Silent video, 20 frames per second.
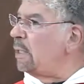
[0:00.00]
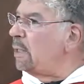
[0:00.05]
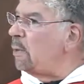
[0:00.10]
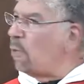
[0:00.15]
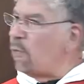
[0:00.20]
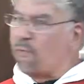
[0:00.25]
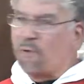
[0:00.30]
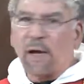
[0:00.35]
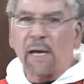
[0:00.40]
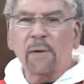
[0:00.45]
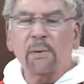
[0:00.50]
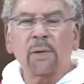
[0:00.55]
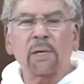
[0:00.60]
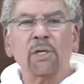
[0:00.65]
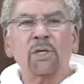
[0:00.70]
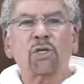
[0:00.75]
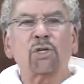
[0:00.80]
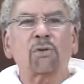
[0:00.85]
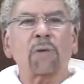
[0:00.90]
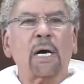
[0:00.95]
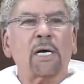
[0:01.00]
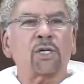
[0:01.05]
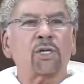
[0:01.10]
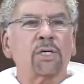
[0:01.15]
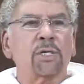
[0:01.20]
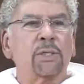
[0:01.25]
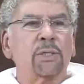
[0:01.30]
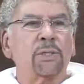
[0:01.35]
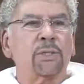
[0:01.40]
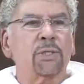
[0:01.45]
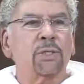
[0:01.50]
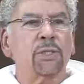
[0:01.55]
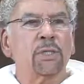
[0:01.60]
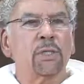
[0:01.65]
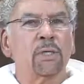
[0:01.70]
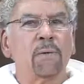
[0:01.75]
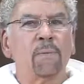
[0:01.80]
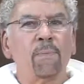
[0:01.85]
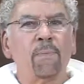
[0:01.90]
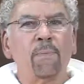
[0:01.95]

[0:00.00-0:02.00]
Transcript: They were following instructions.